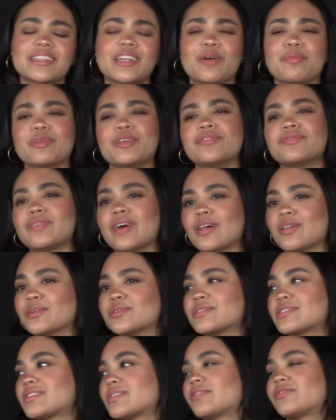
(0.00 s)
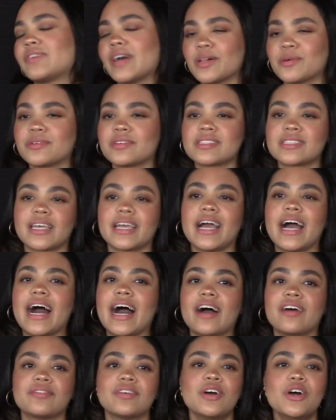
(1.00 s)
how many followers they
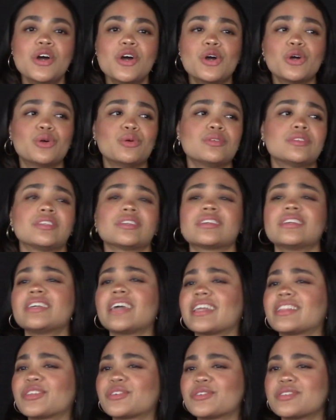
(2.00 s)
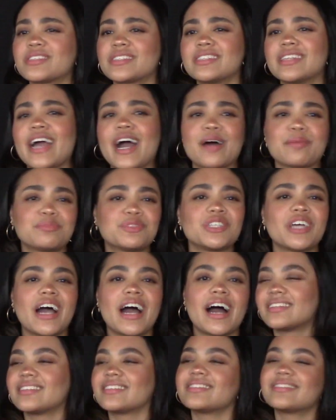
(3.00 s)
have, who's looking at their
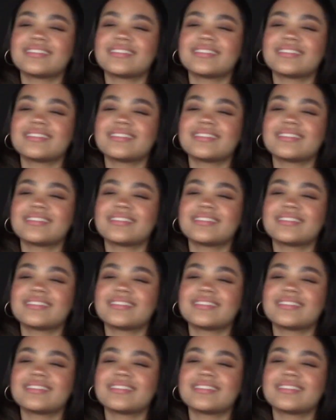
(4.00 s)
Snapchat.